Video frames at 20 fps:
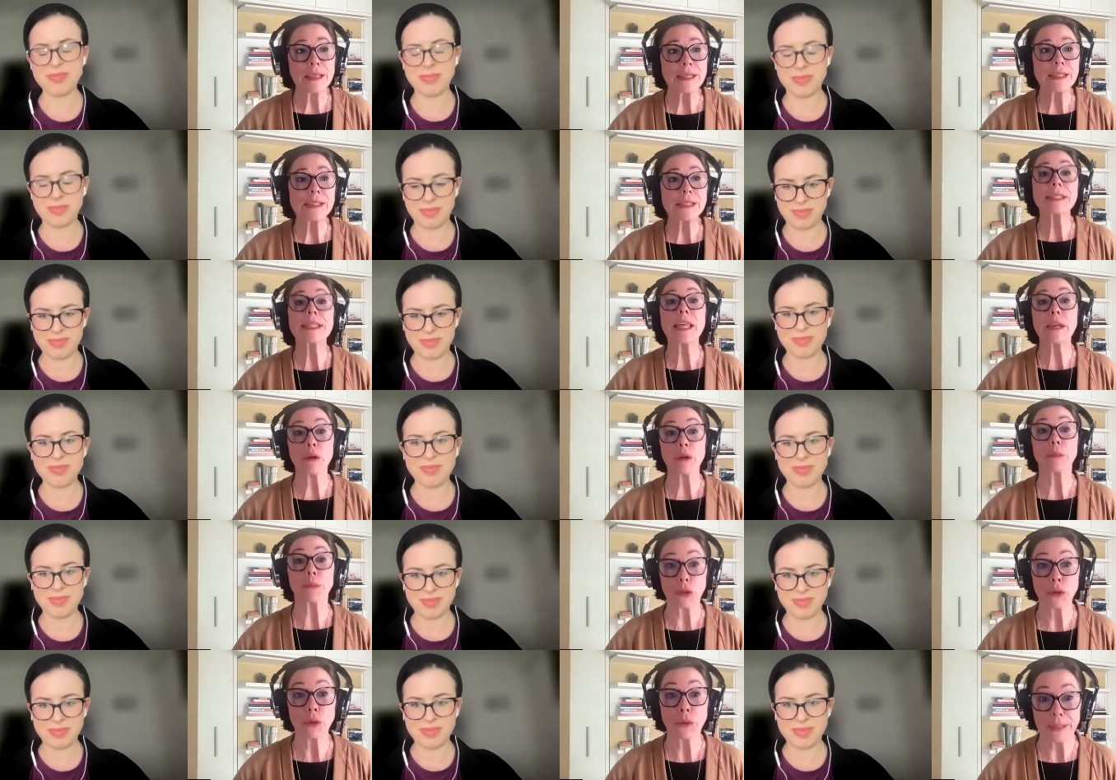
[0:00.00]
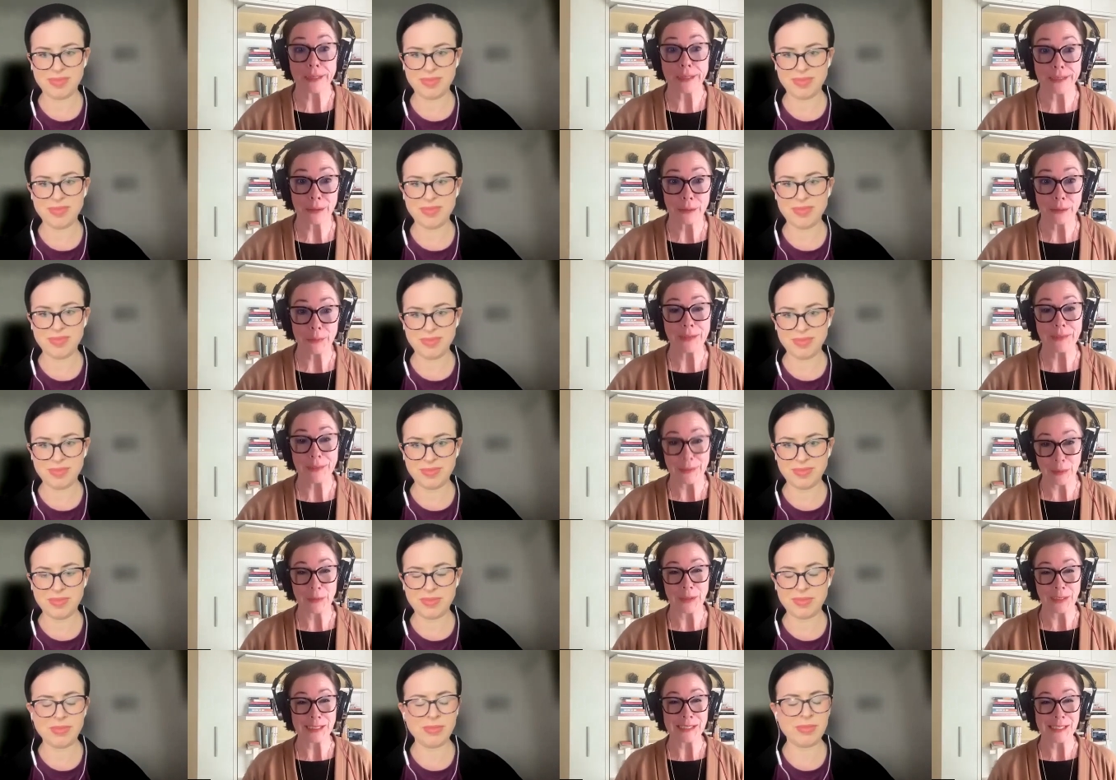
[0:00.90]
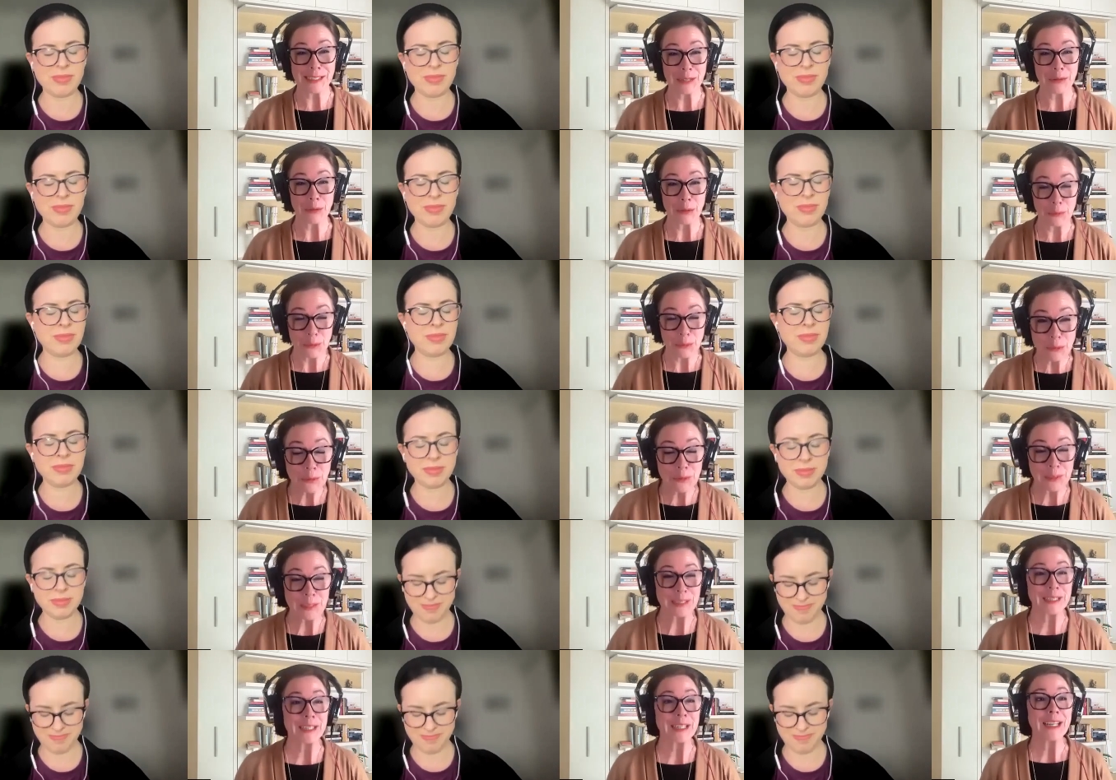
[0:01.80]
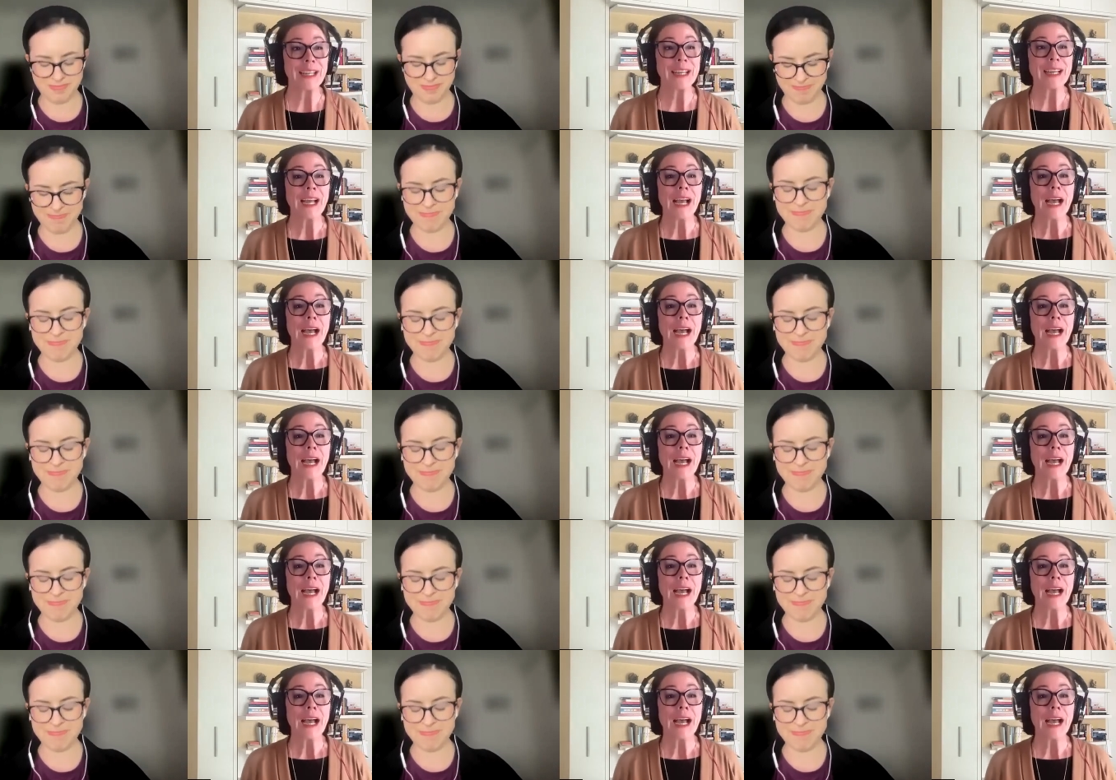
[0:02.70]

Speaker 1: is therapeutic, right? The, it is therapeutic.